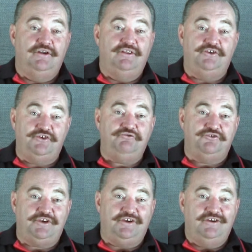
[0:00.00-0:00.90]
That's
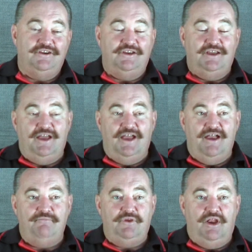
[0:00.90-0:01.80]
interesting.
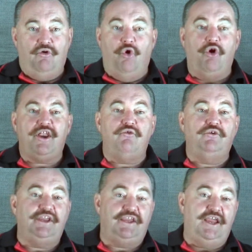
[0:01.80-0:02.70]
Or I don't
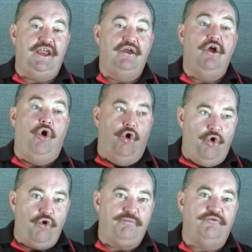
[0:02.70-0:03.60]
really care.
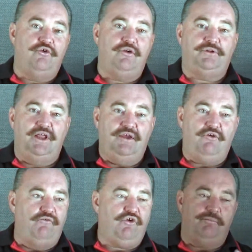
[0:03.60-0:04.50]
Or I prefer to play left.
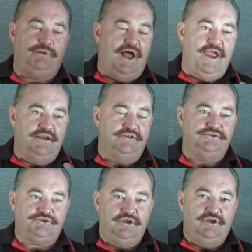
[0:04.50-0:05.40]
I've got
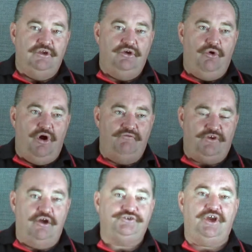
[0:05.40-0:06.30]
players who I've
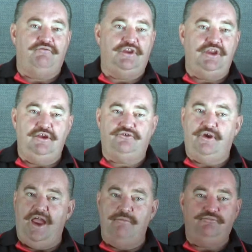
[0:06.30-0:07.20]
coached over the years who
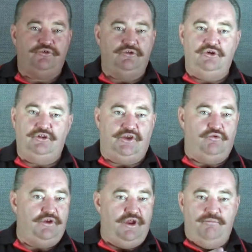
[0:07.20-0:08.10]
absolutely
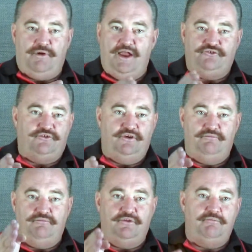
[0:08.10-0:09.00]
couldn't go past the
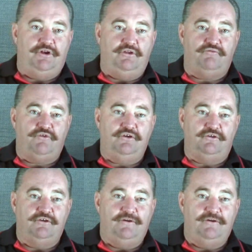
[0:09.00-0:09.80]
middle of the field.